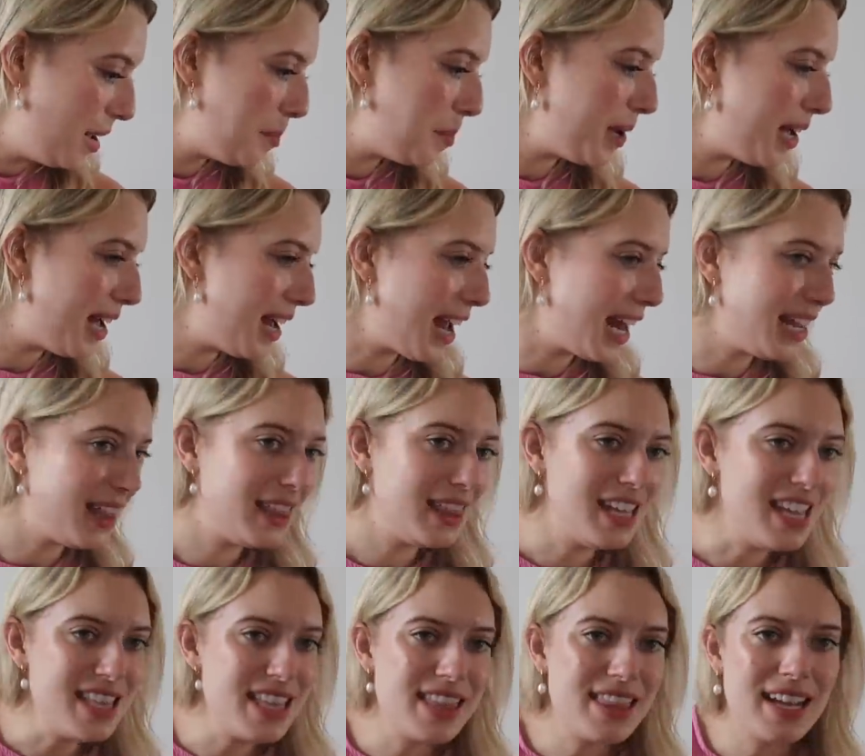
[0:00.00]
But I
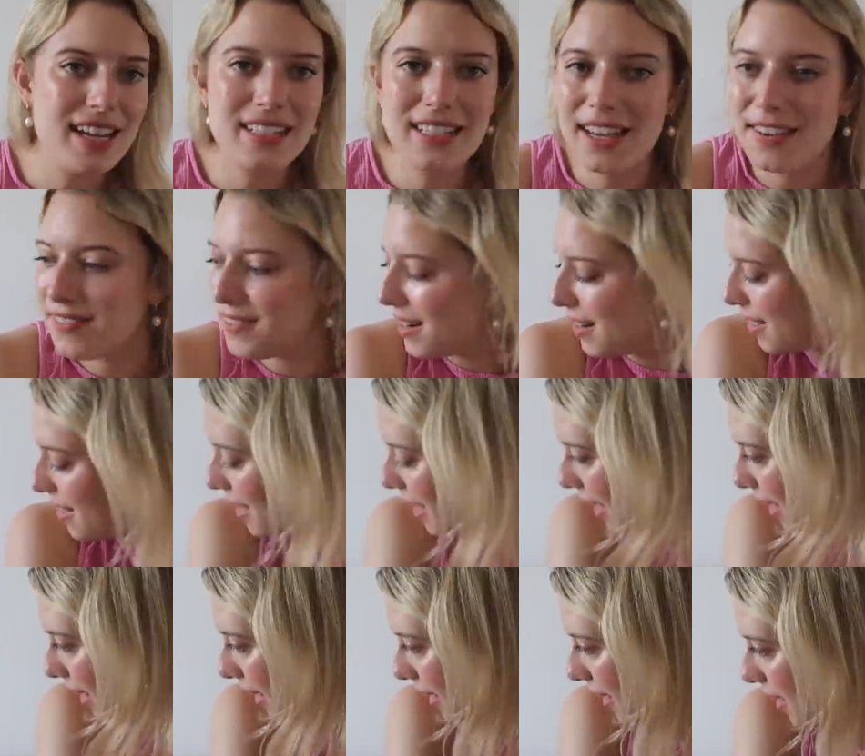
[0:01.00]
think that that's
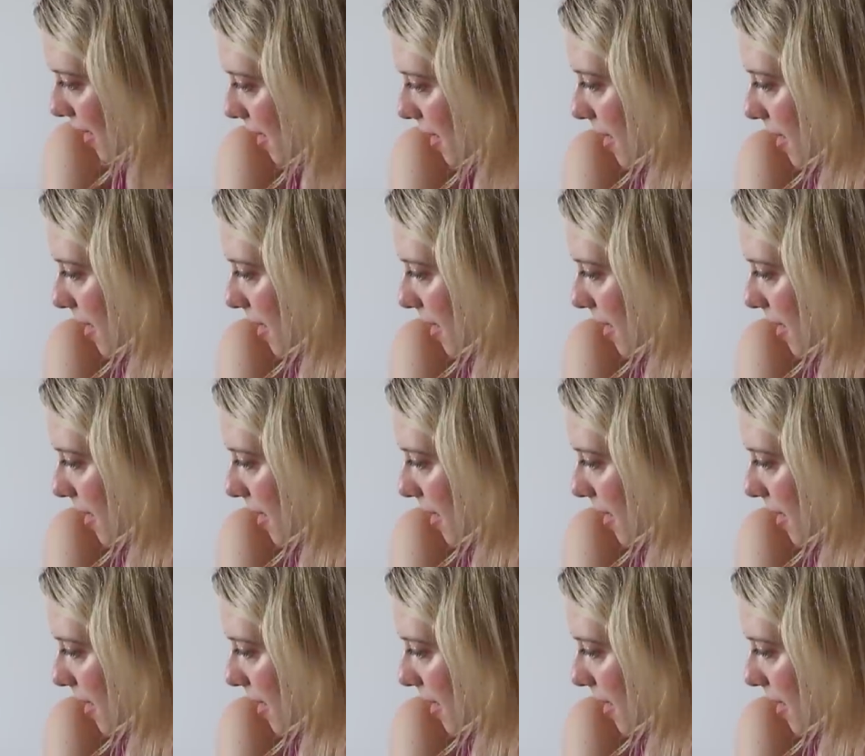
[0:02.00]
everything.